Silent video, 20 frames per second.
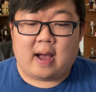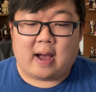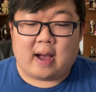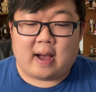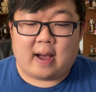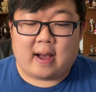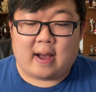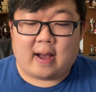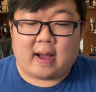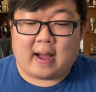
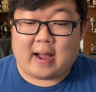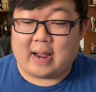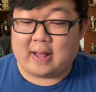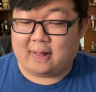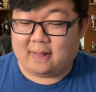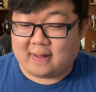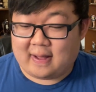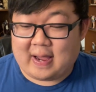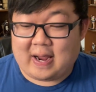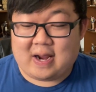I
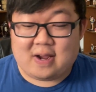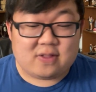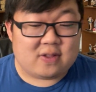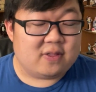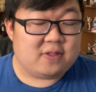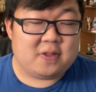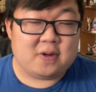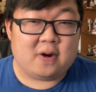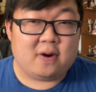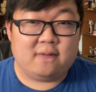like
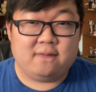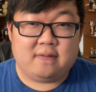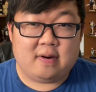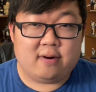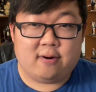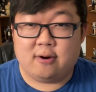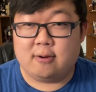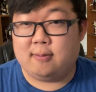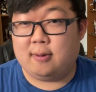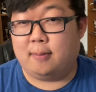that there are
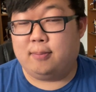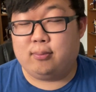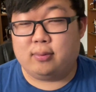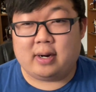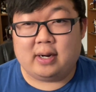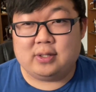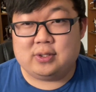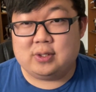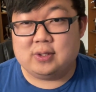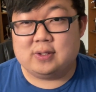variable
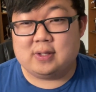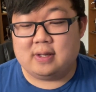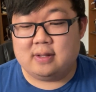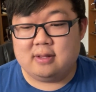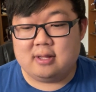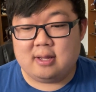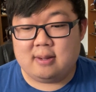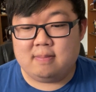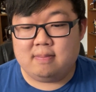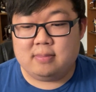prices
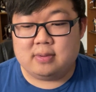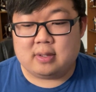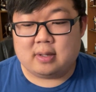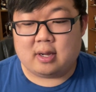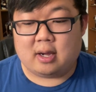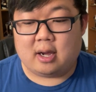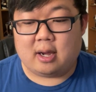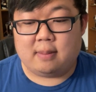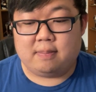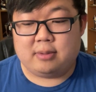on them,
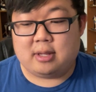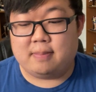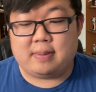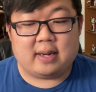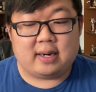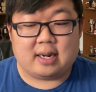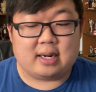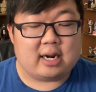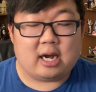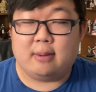
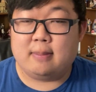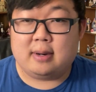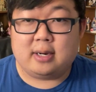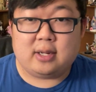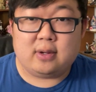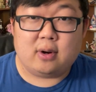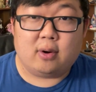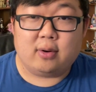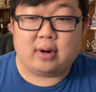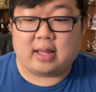depending on how many
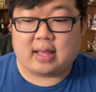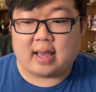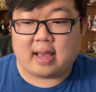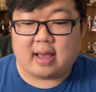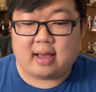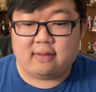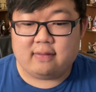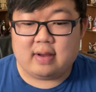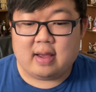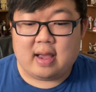you already
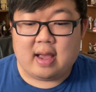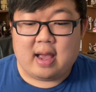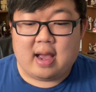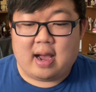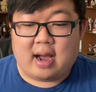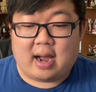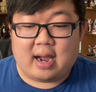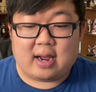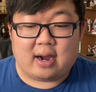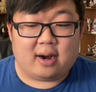have.
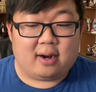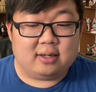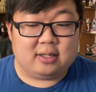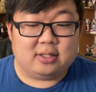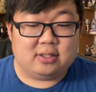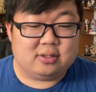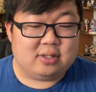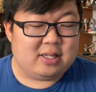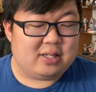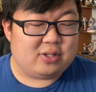I
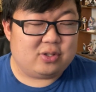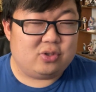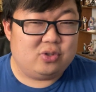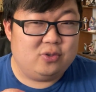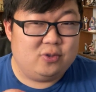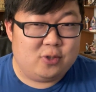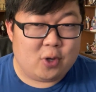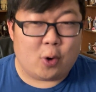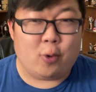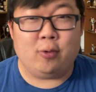honestly
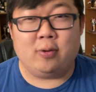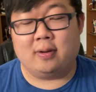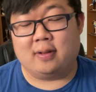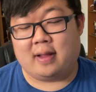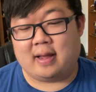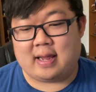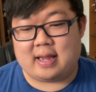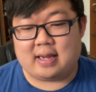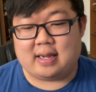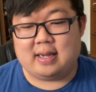don't
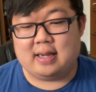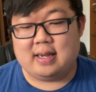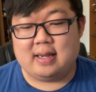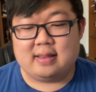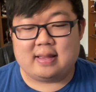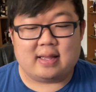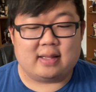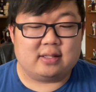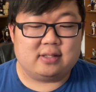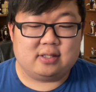like
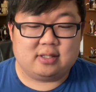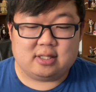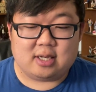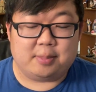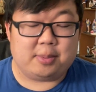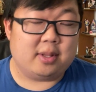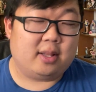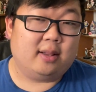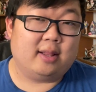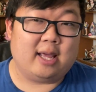that
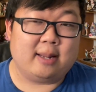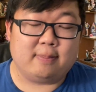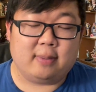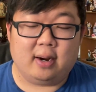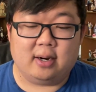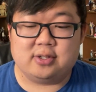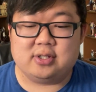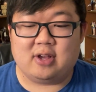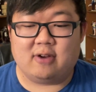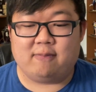some of the
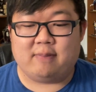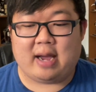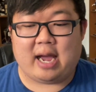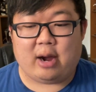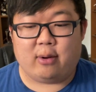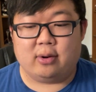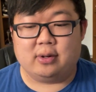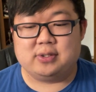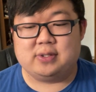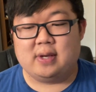landmarks have
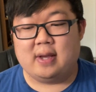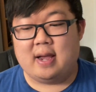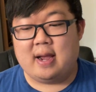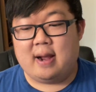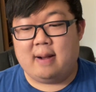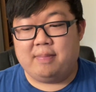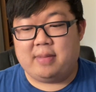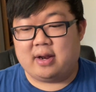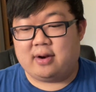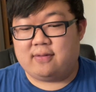powers
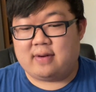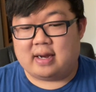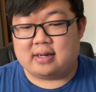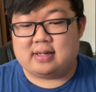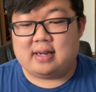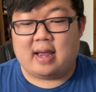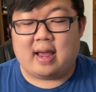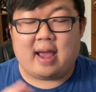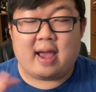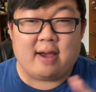that
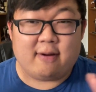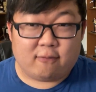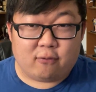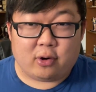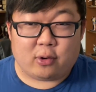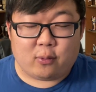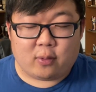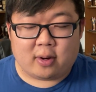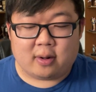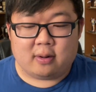affect
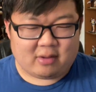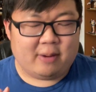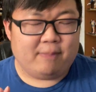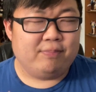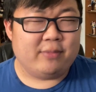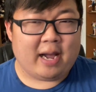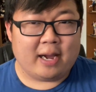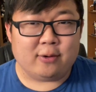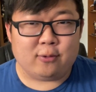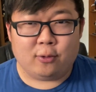everyone.
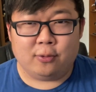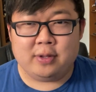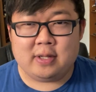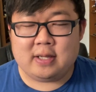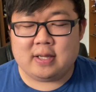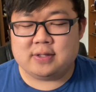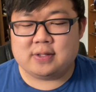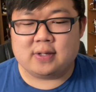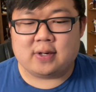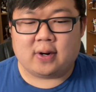Not
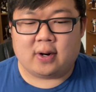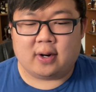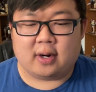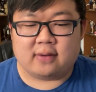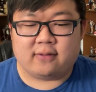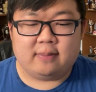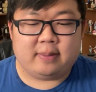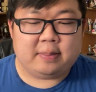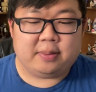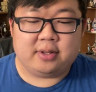only is it
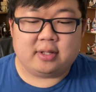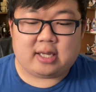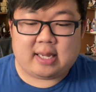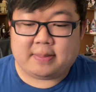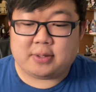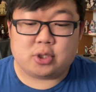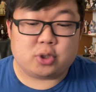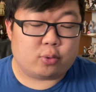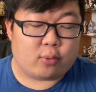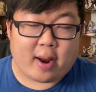hard for people to
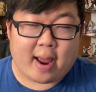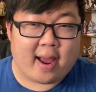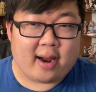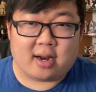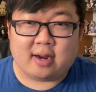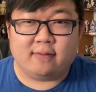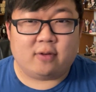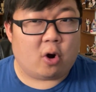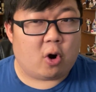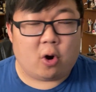keep
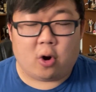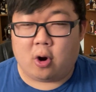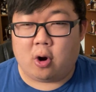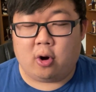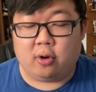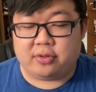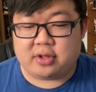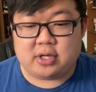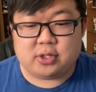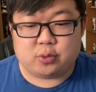track of
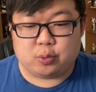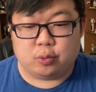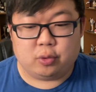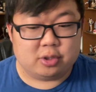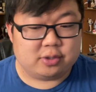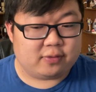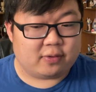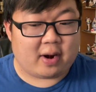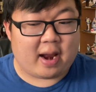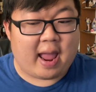all these
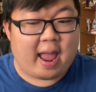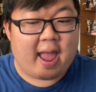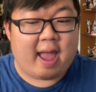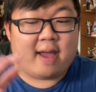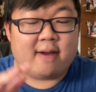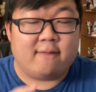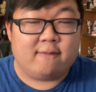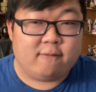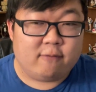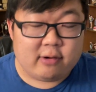rules for
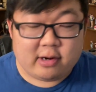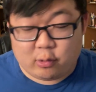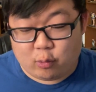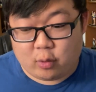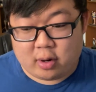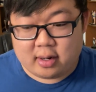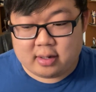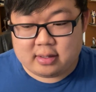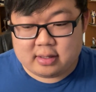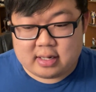
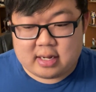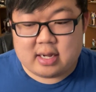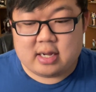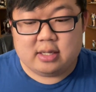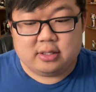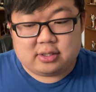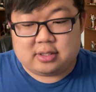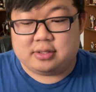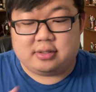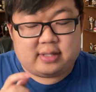everyone,
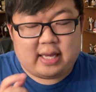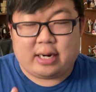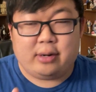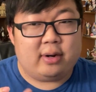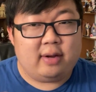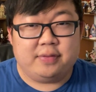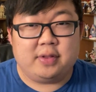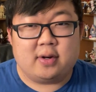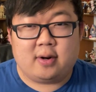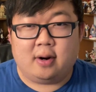since they
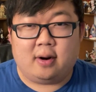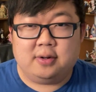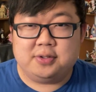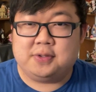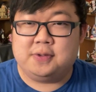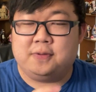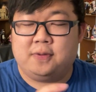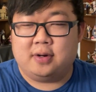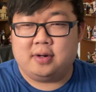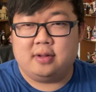don't have the cards
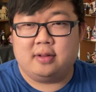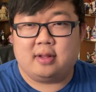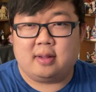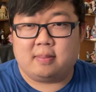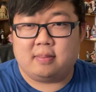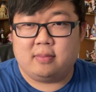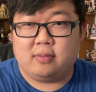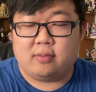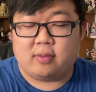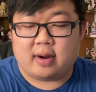in front of
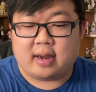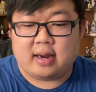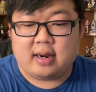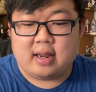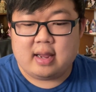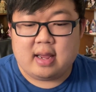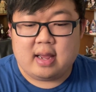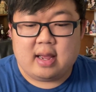them, right?